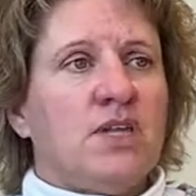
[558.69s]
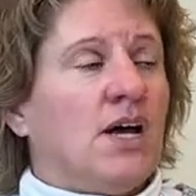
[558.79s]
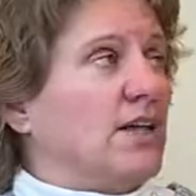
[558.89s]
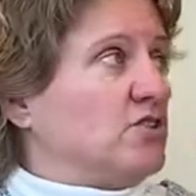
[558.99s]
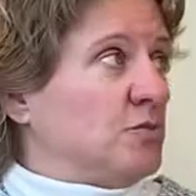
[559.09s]

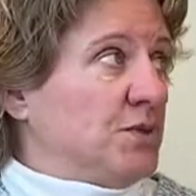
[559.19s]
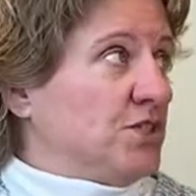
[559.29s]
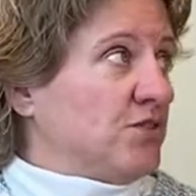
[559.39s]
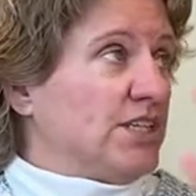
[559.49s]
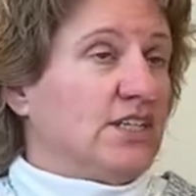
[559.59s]
There's a
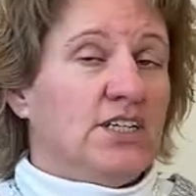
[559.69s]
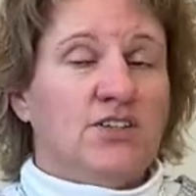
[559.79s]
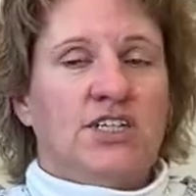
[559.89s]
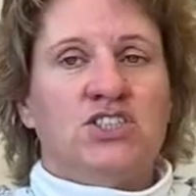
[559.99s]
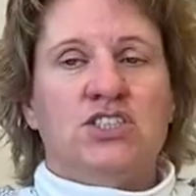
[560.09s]
piece right in
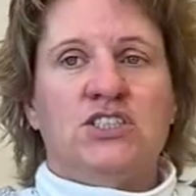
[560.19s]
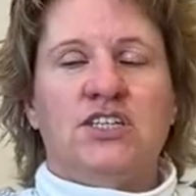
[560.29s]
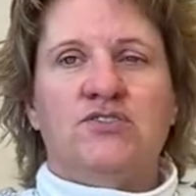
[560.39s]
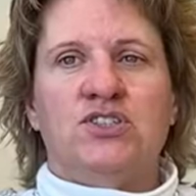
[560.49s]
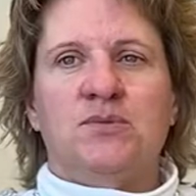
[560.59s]
here that she's
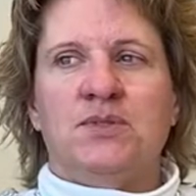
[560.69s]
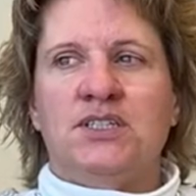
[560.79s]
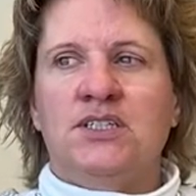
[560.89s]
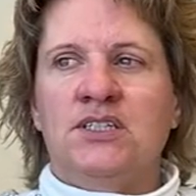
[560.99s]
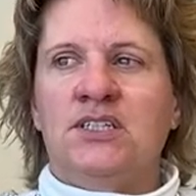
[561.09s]
given to me.